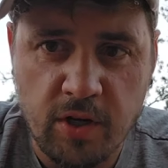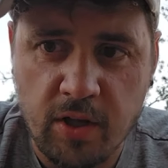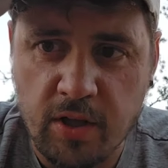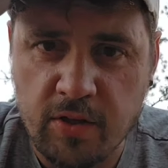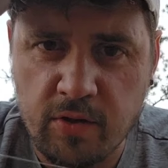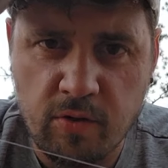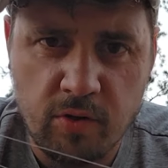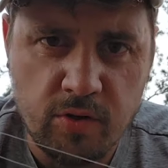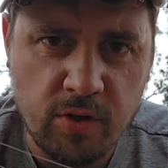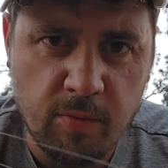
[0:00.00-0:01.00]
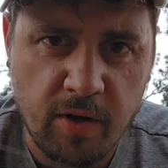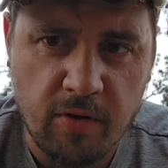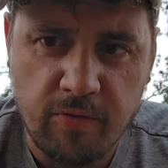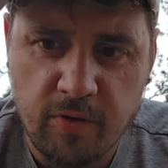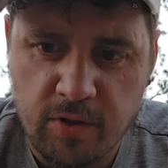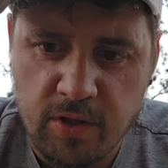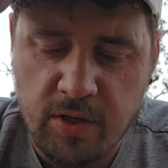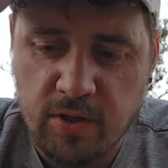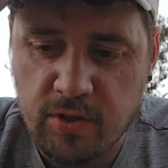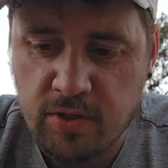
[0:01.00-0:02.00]
I like to do usually about 1 foot 10
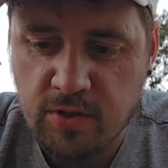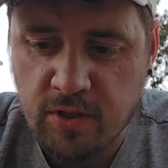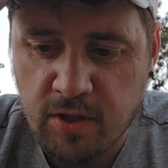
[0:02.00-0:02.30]
inches.